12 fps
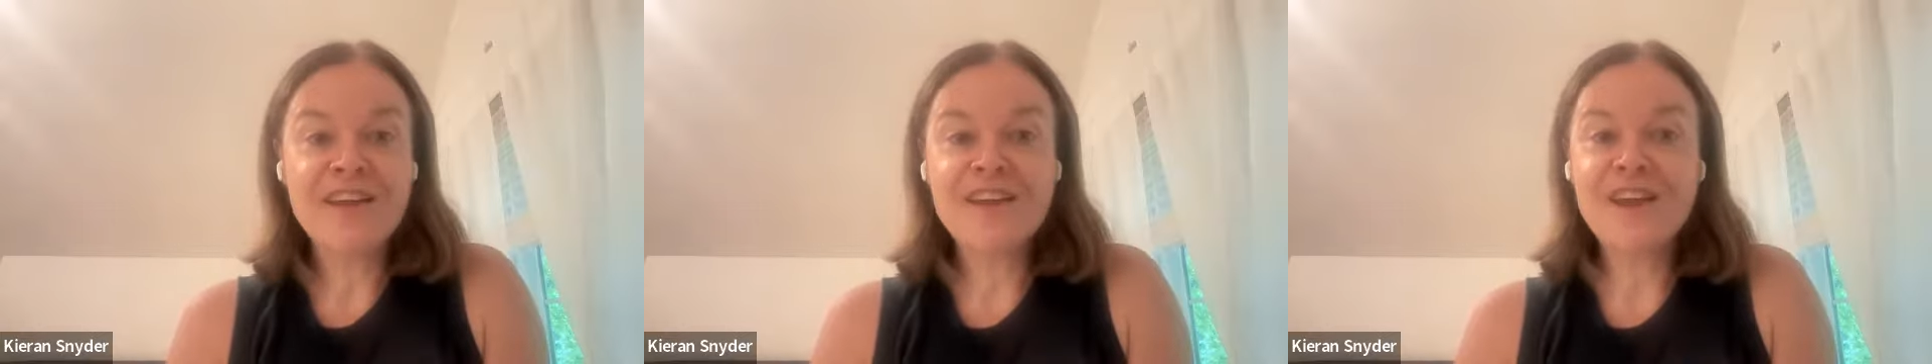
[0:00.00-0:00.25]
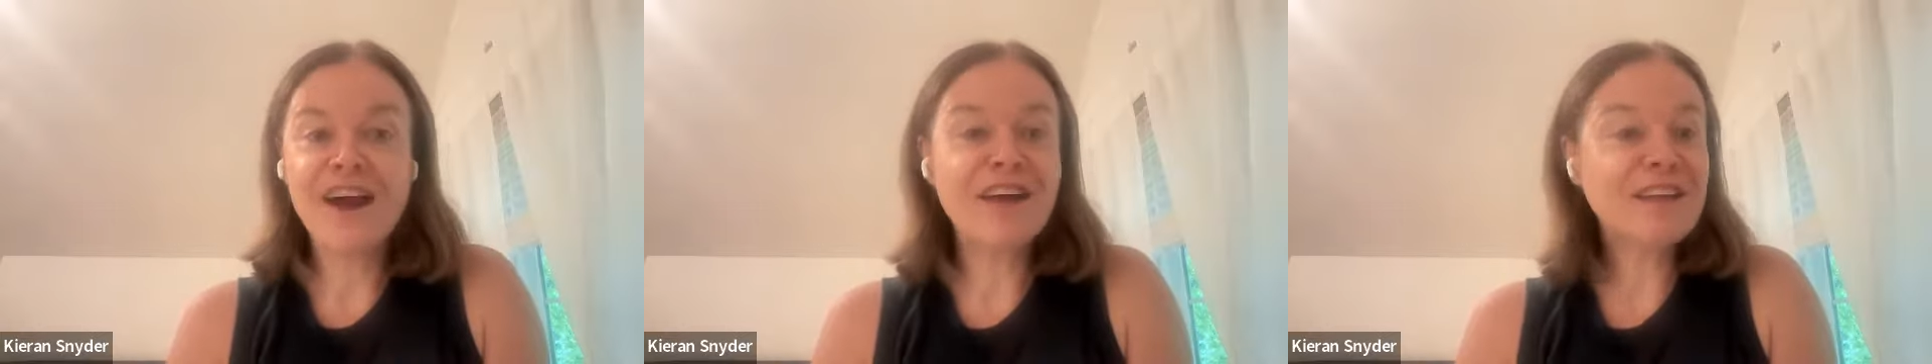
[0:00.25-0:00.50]

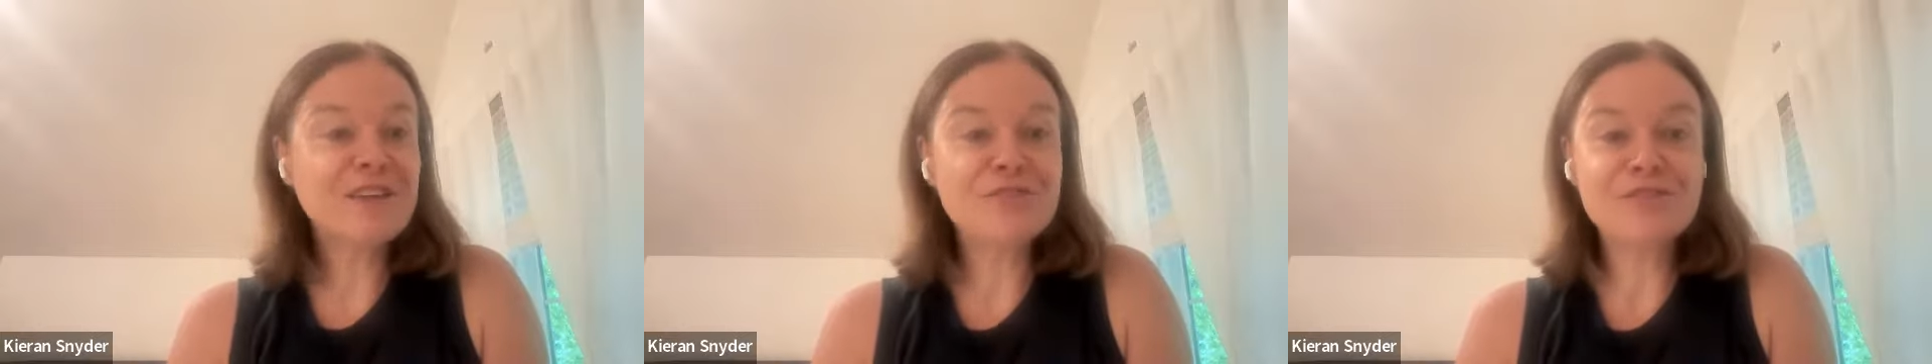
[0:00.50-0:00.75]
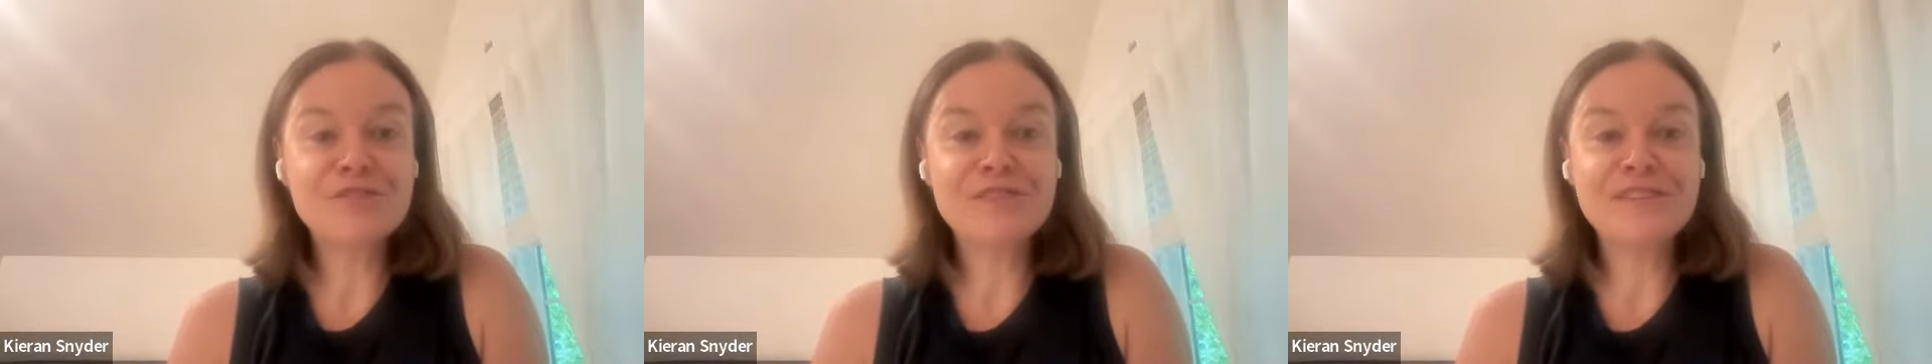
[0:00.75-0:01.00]
Not
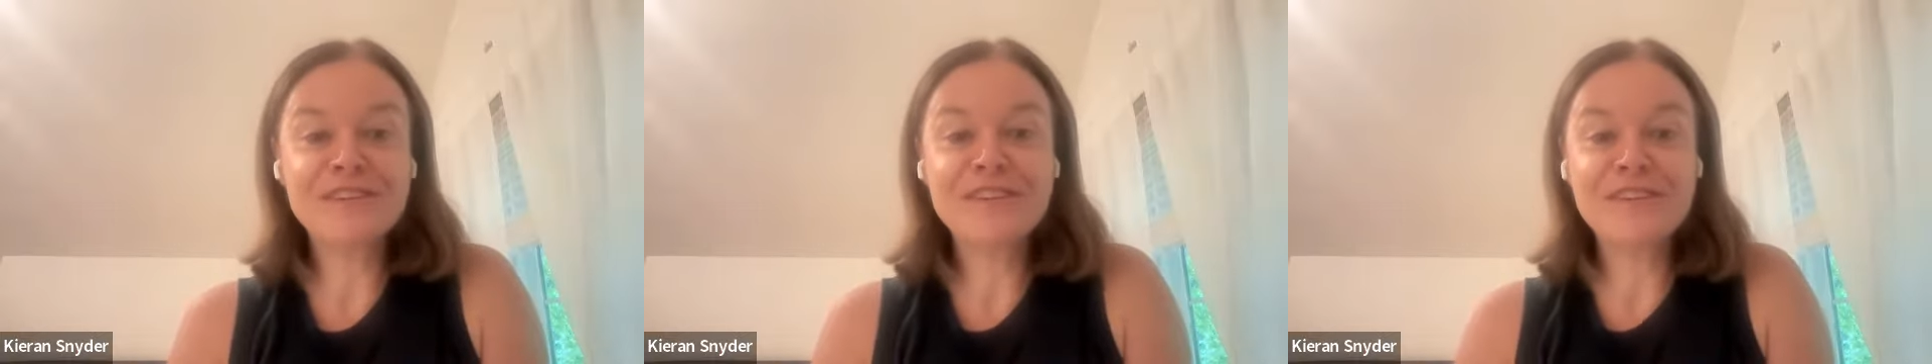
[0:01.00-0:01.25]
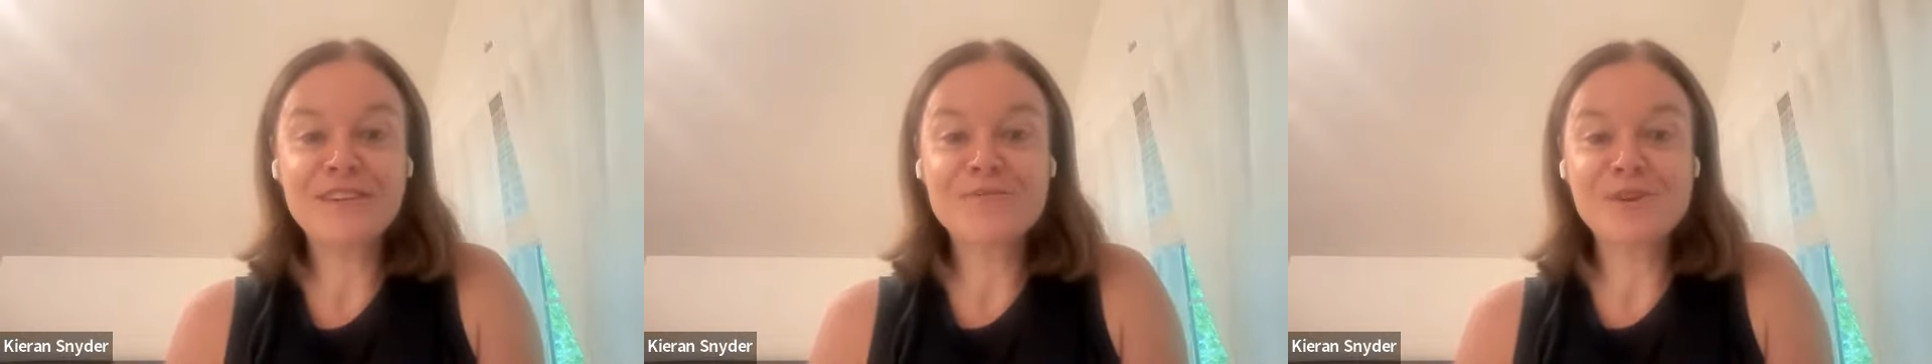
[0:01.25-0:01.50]

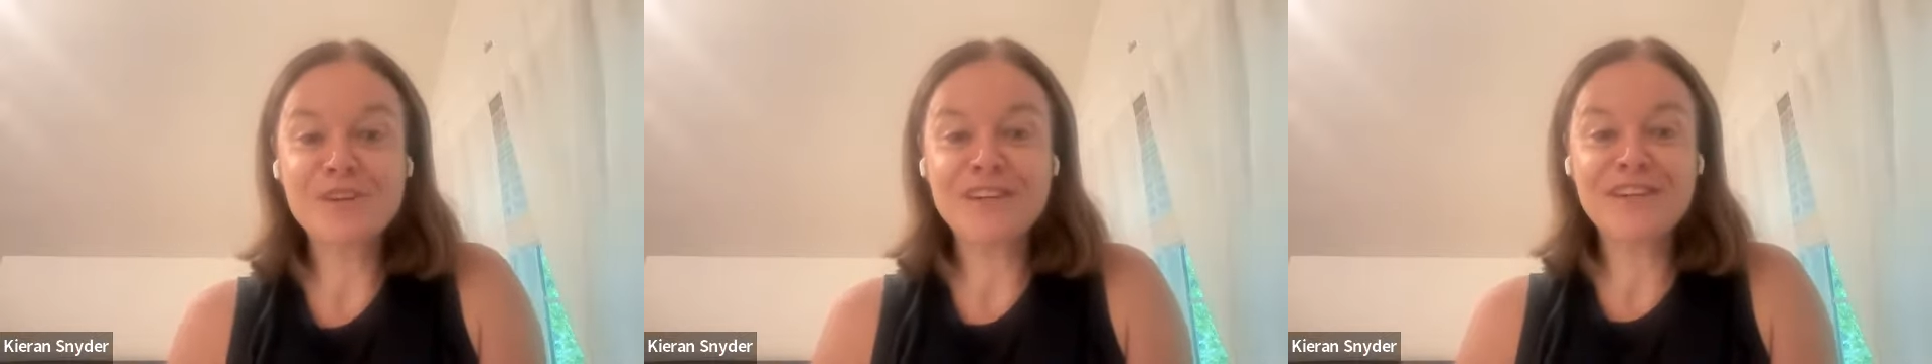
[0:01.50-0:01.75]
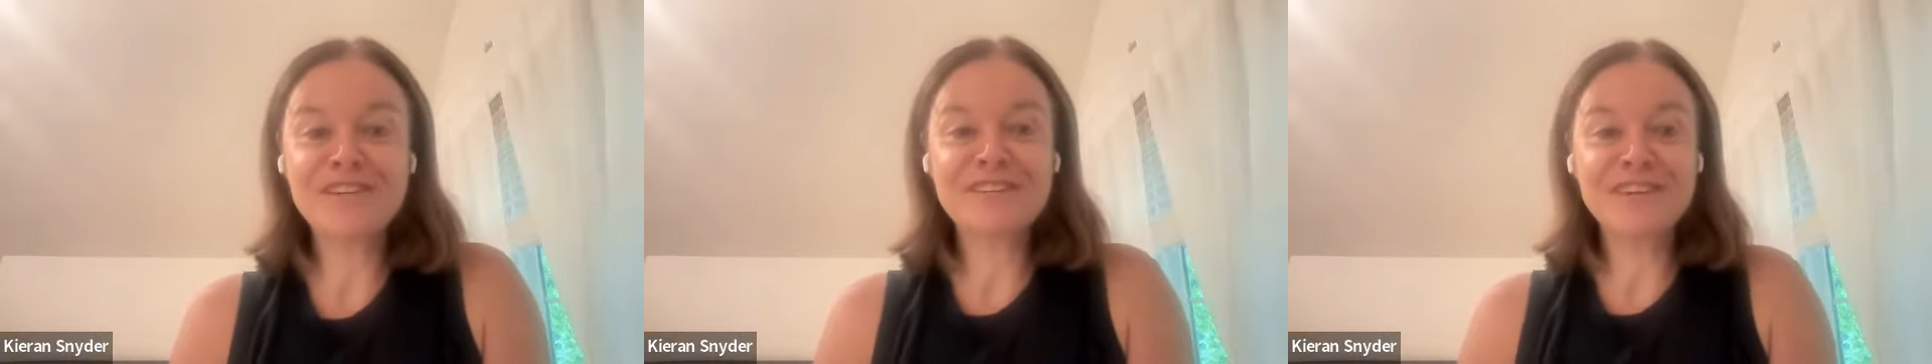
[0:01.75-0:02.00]
interested in
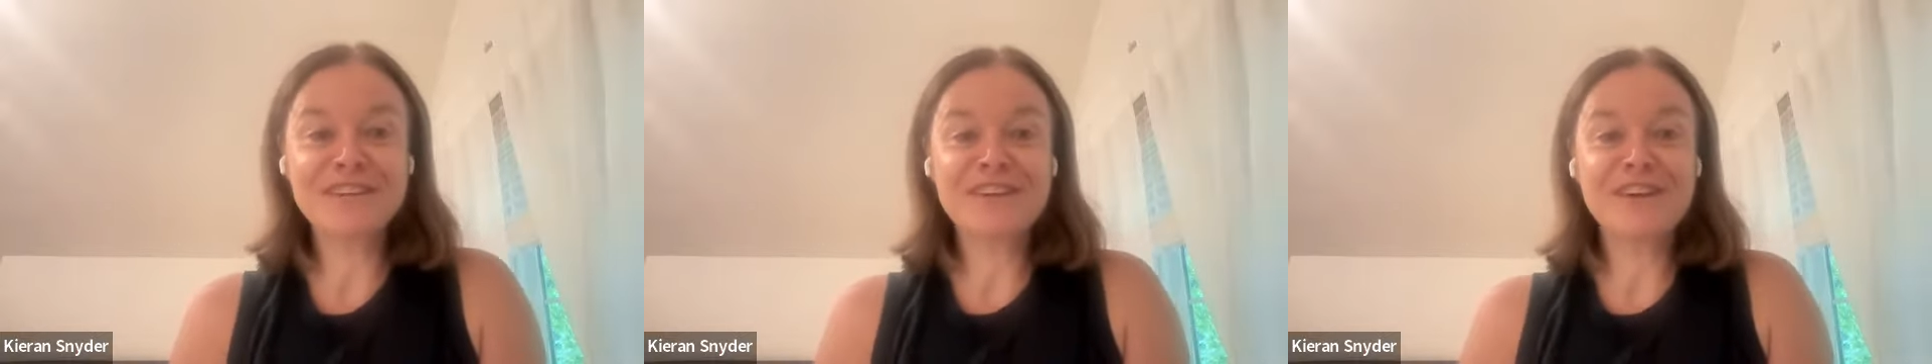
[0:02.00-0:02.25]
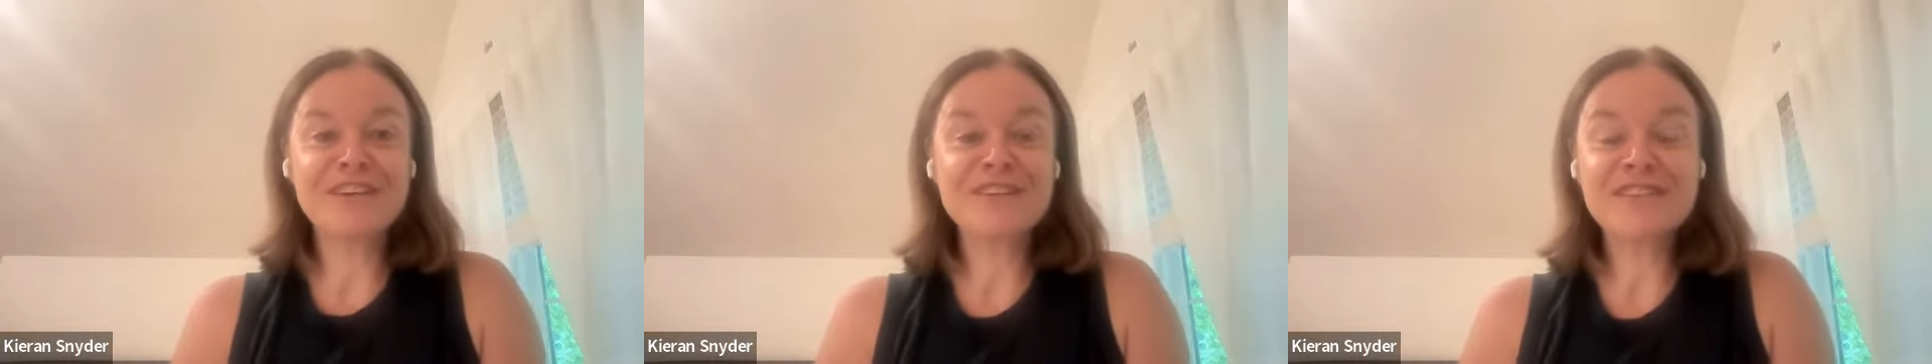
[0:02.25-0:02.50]
working in
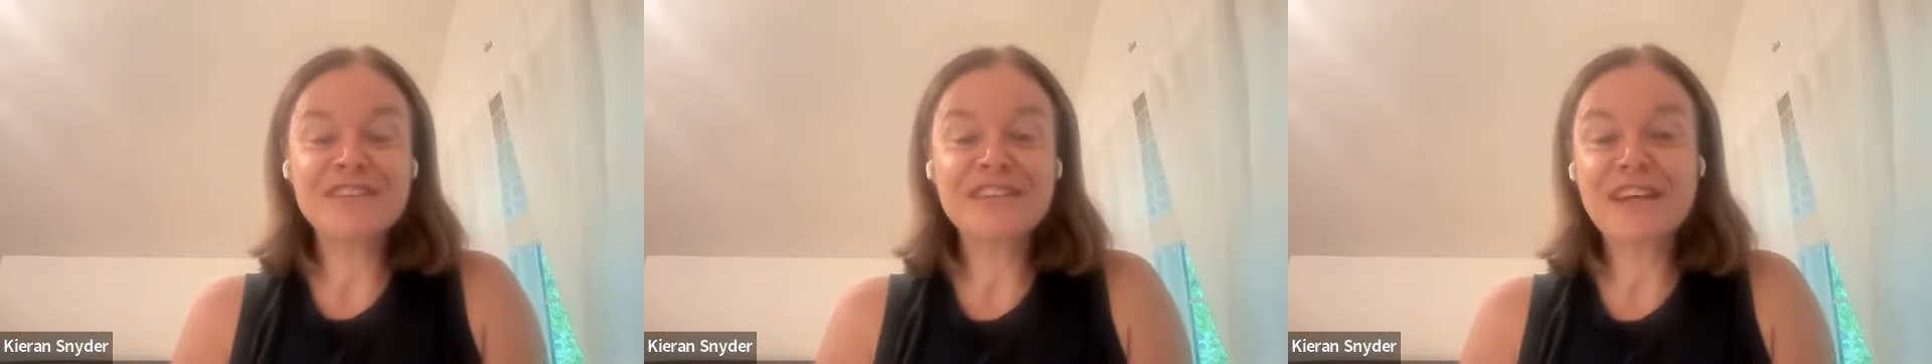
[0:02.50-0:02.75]
technology.